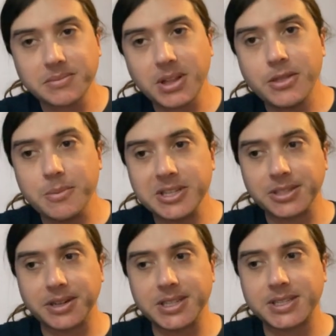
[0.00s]
the missile
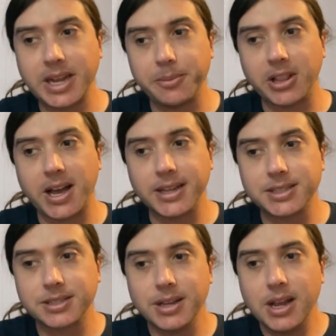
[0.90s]
gets
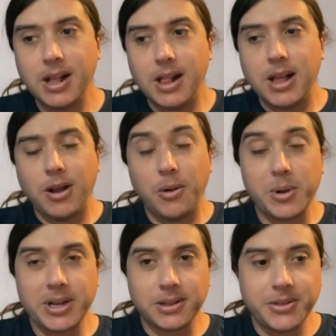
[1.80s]
stabilized?
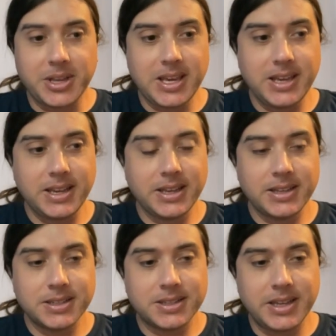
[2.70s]
Well, the key
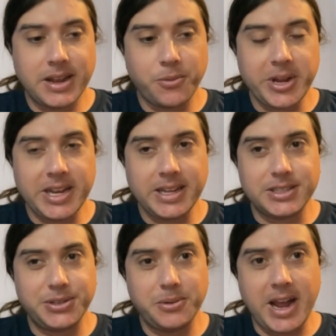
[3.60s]
is that we need
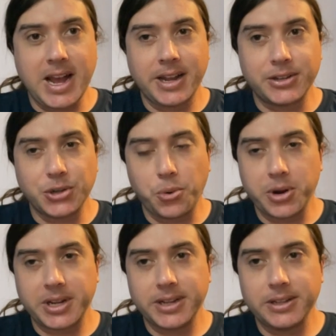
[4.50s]
to add a
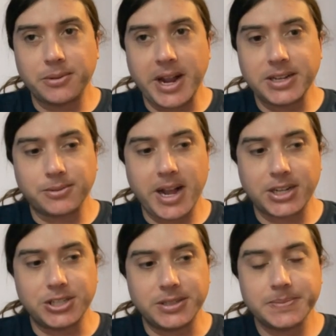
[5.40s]
torque in the right
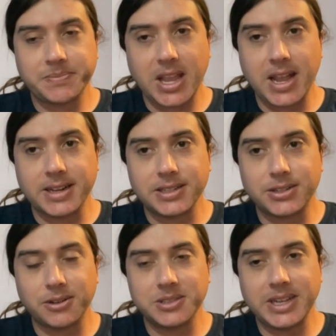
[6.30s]
direction, and it
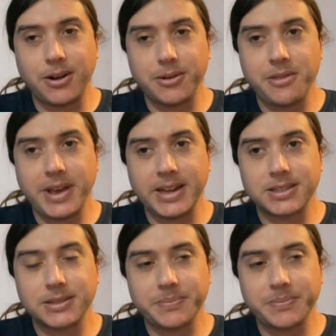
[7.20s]
turns out that